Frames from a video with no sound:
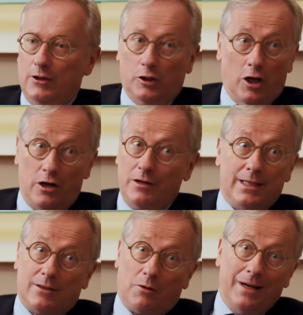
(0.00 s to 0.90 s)
The dollar
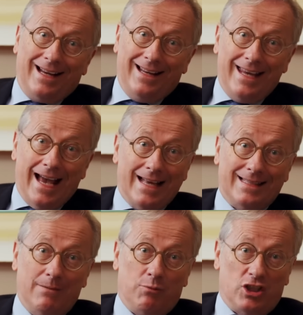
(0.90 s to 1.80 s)
historically has
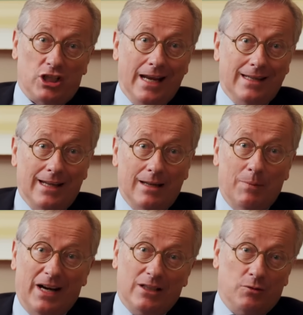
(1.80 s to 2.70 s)
depreciated
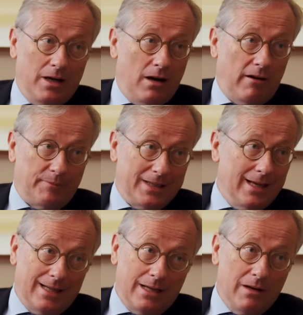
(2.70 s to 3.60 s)
by
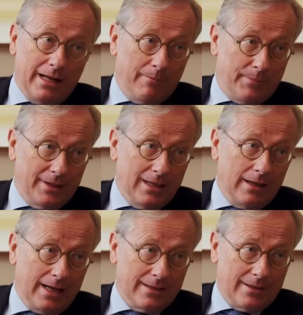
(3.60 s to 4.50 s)
2.5% annually compounding
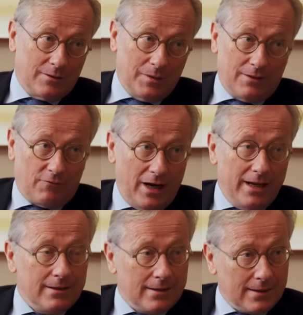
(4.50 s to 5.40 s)
against the Swiss
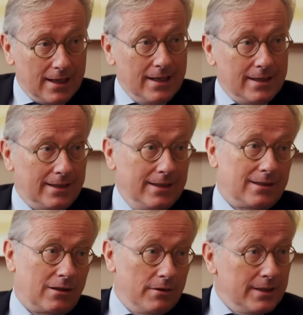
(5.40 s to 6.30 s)
francs
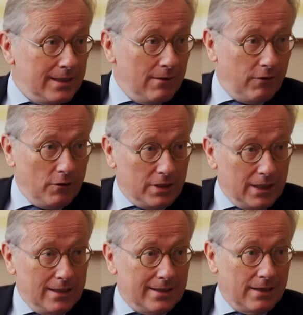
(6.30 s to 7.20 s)
since currency
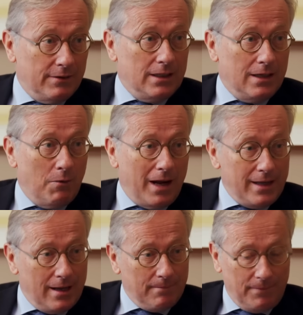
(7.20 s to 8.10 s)
floated in
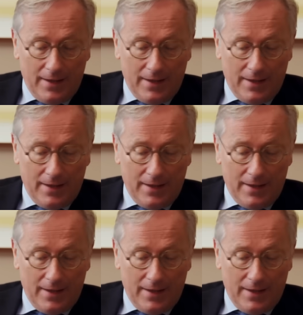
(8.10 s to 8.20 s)
71.